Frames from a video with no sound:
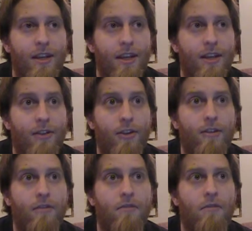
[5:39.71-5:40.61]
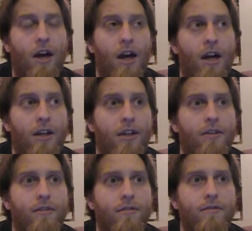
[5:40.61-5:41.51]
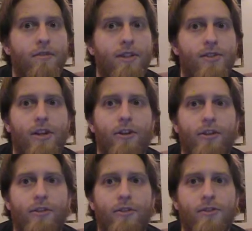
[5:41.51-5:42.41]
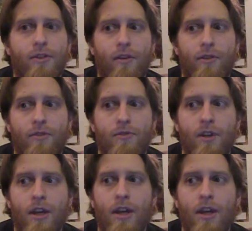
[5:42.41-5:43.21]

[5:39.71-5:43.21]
Ethan Hawke, his character, discovers